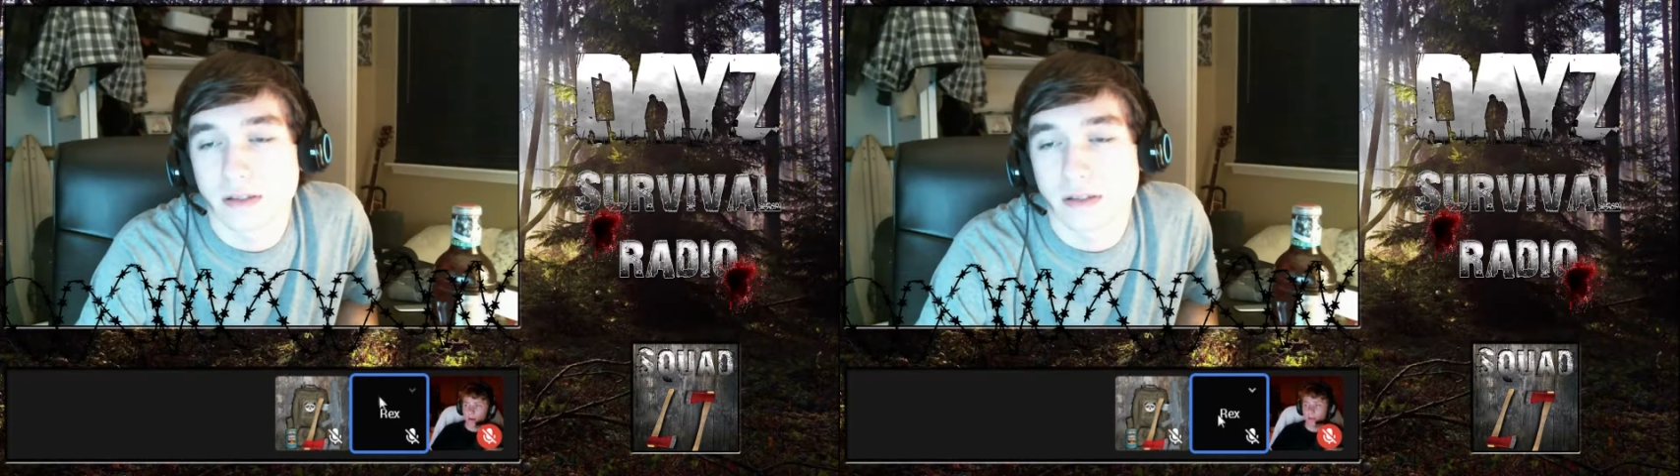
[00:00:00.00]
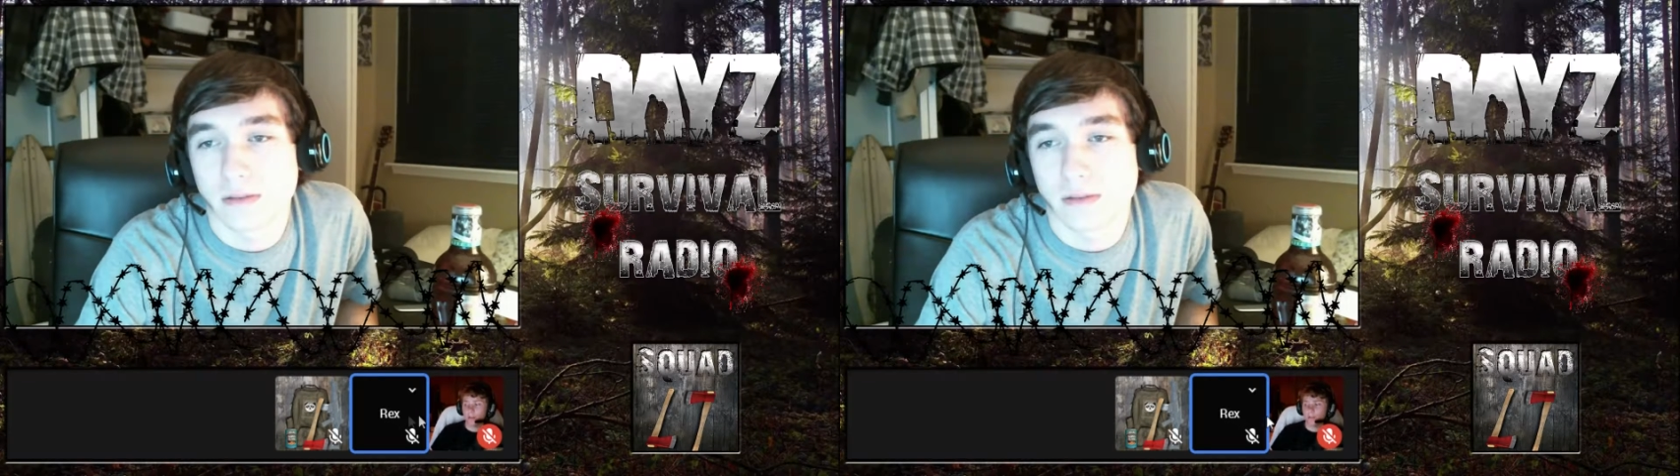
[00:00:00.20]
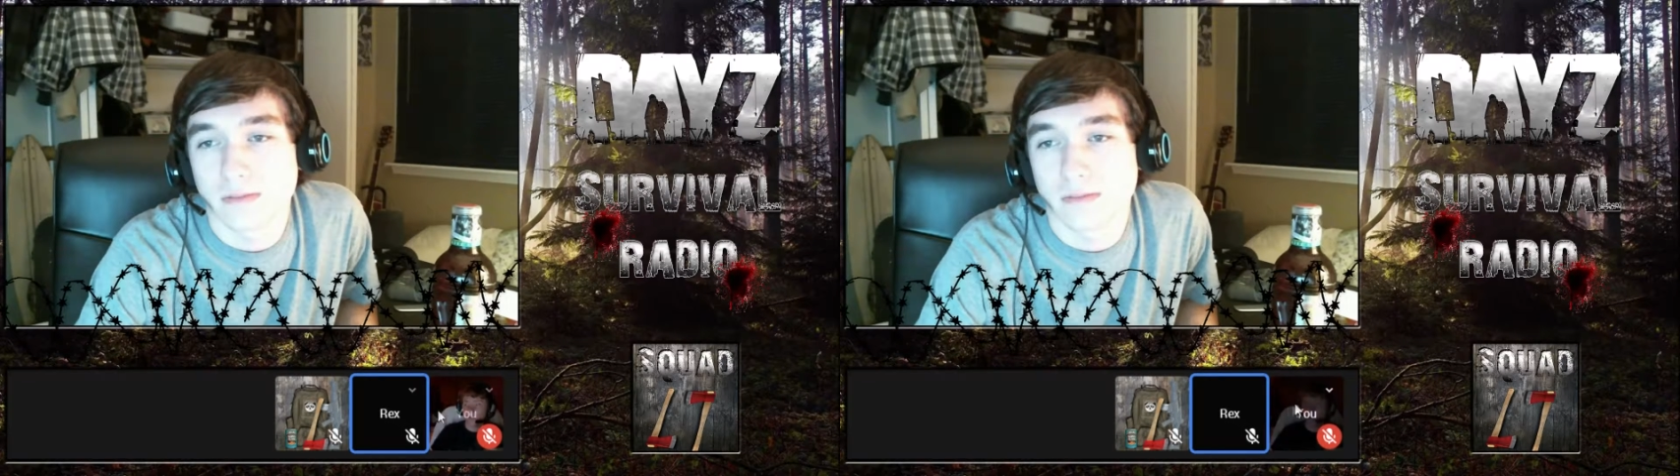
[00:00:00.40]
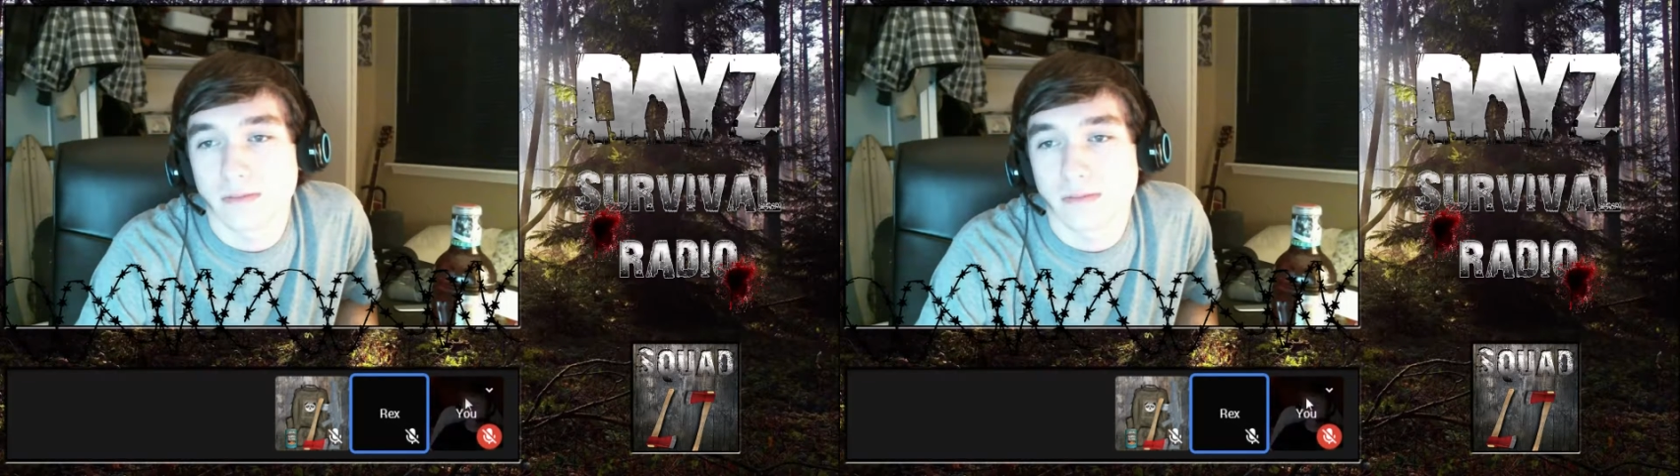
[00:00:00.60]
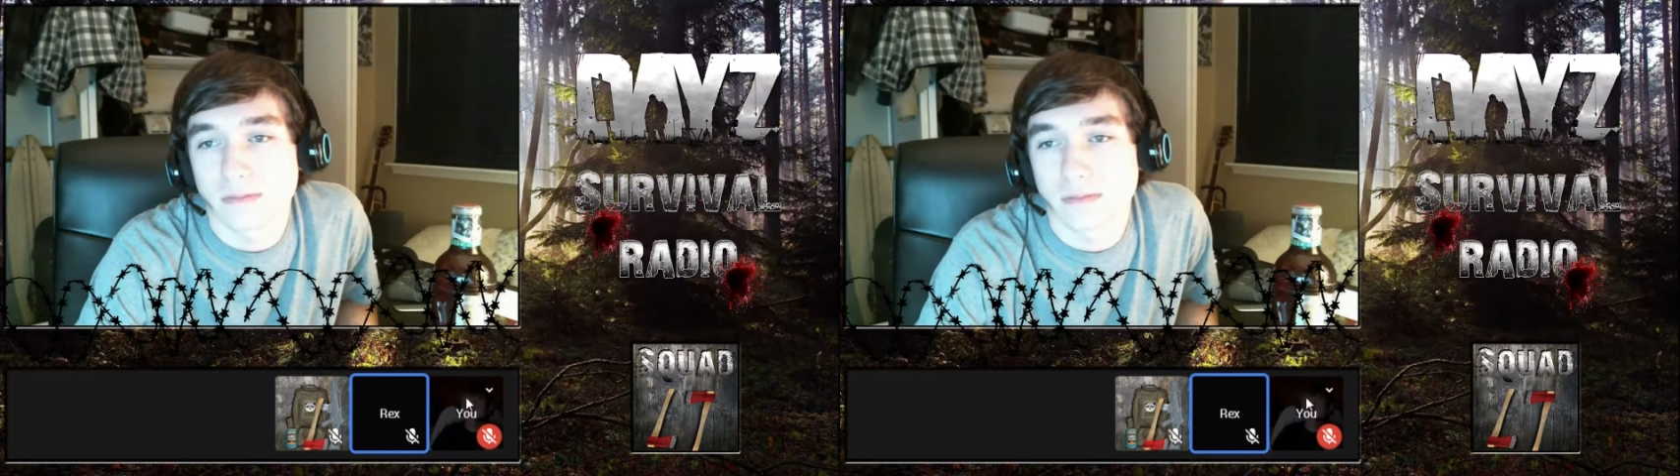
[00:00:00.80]
don't know if
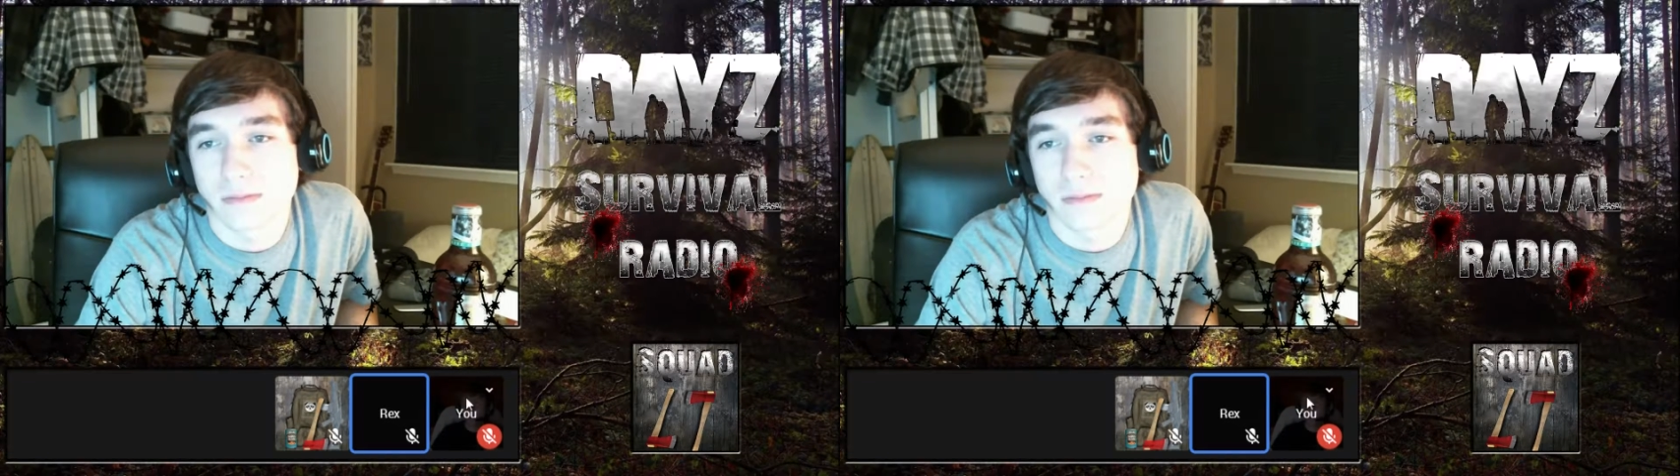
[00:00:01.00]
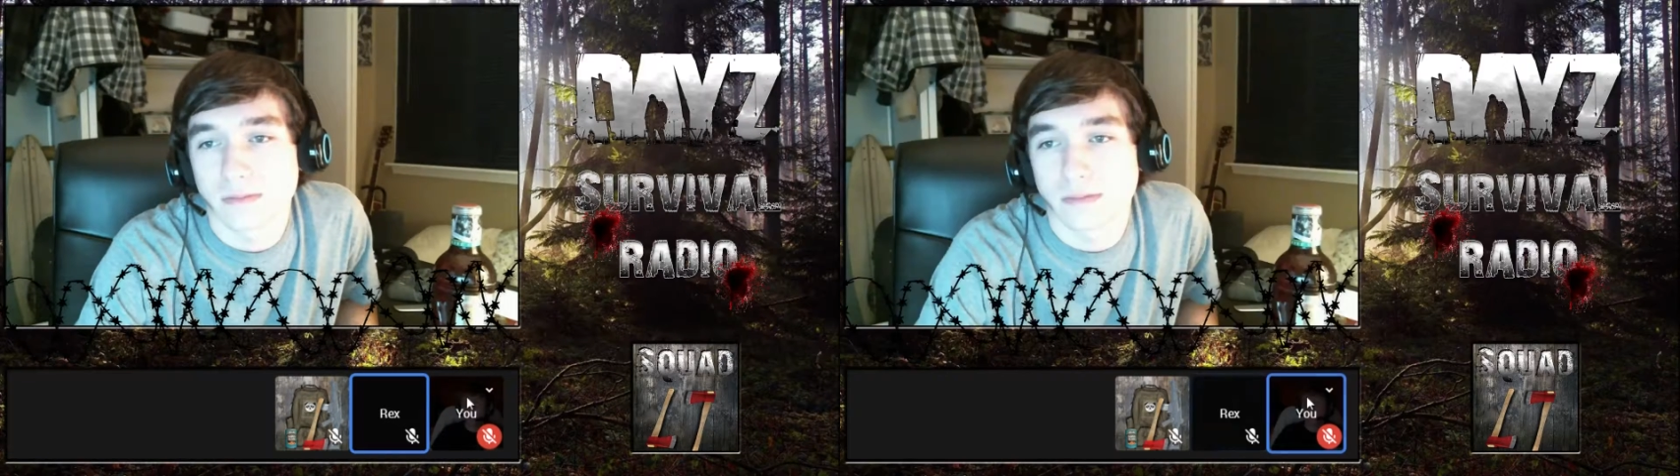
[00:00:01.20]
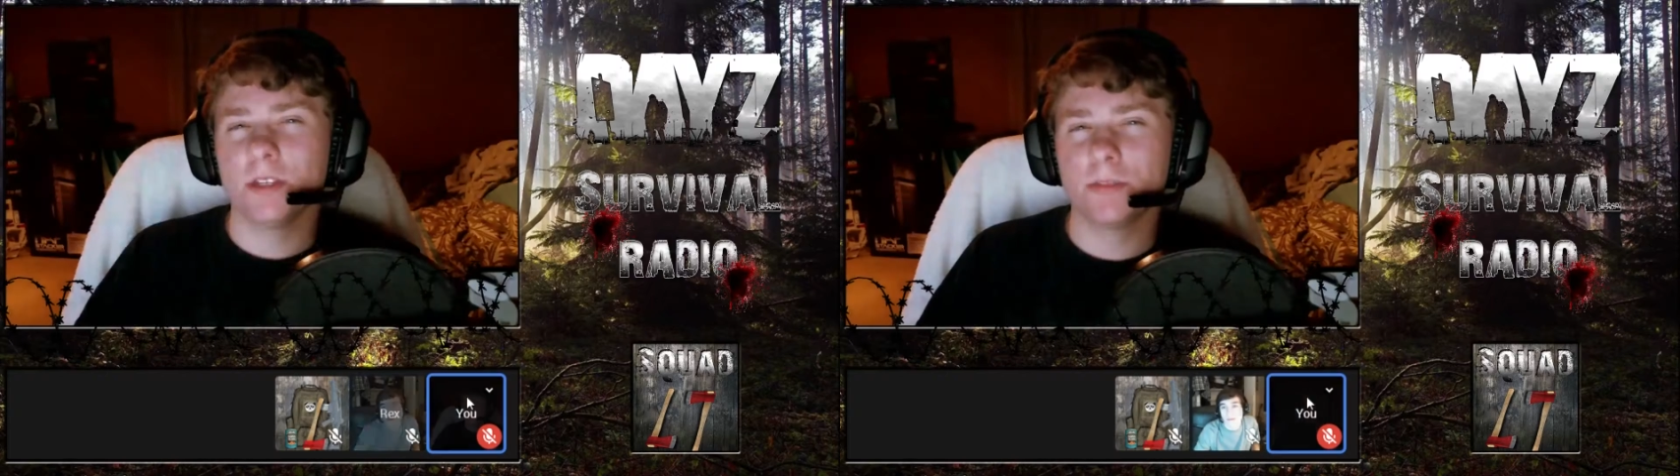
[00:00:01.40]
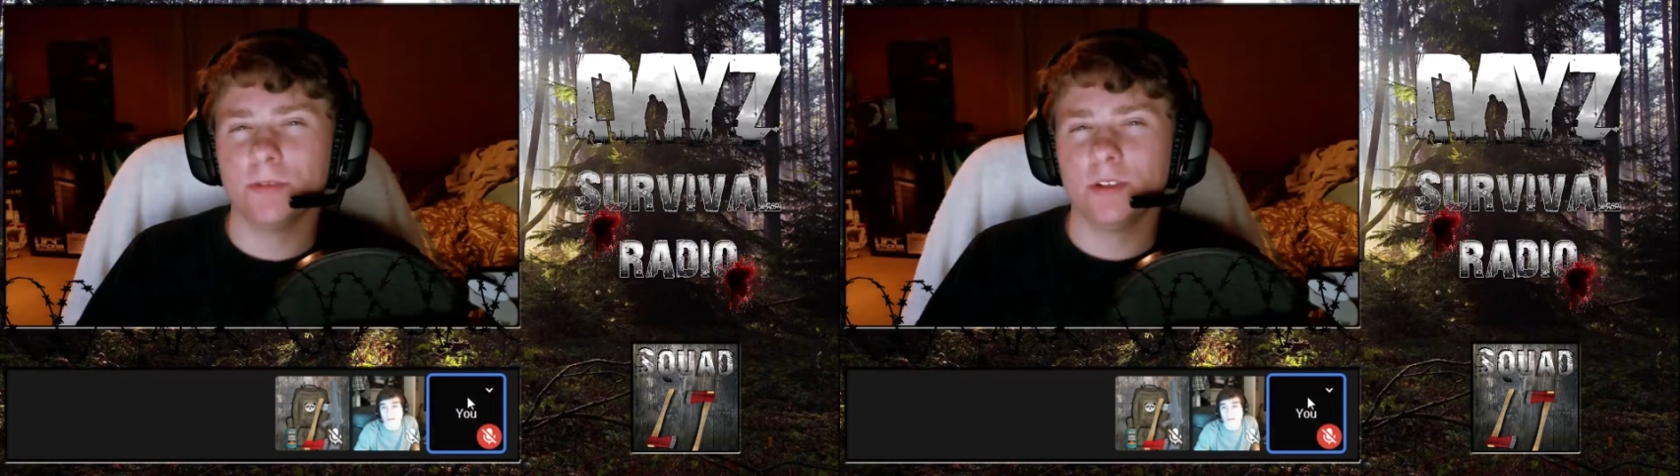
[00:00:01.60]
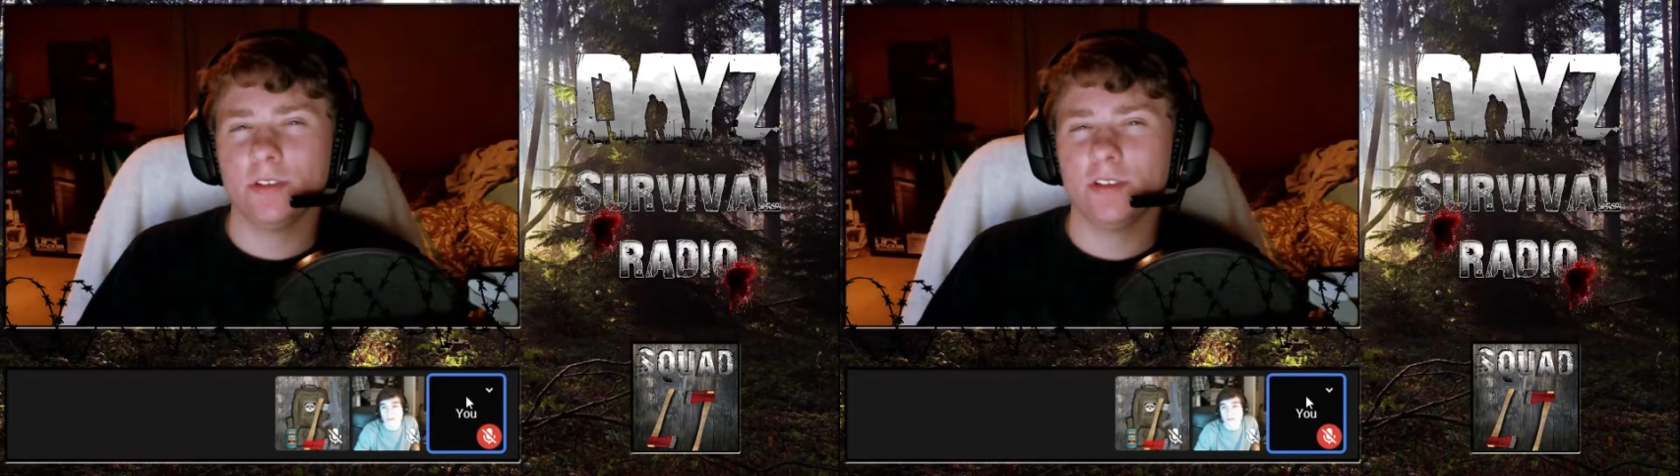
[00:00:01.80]
you ever knew this,
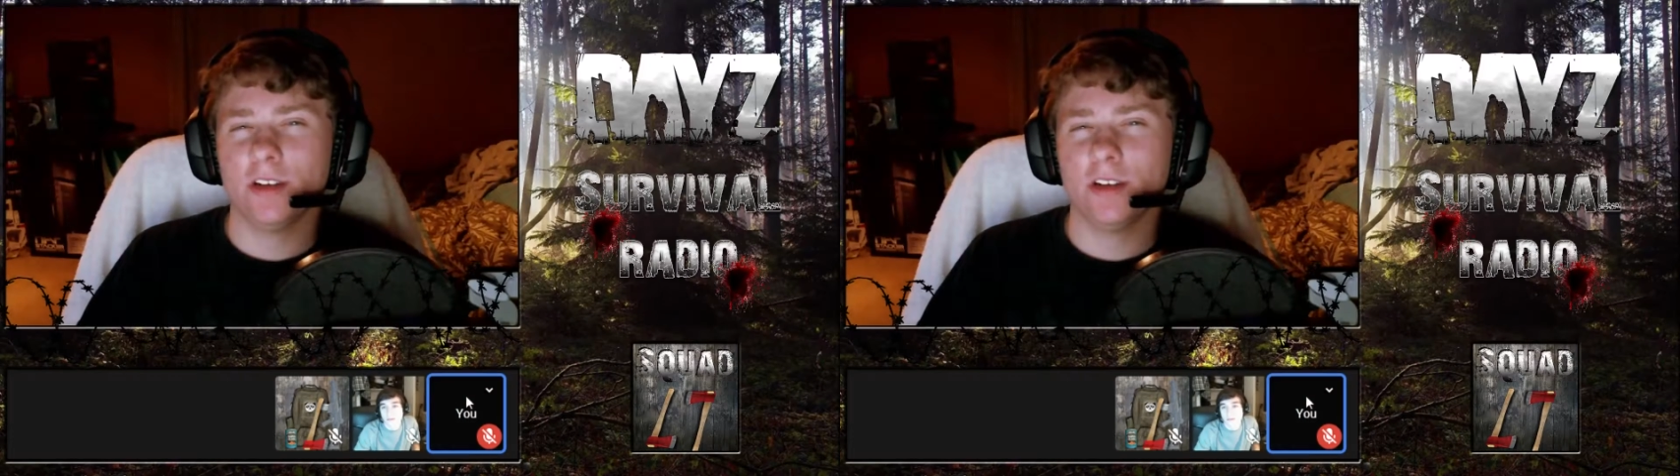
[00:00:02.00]
but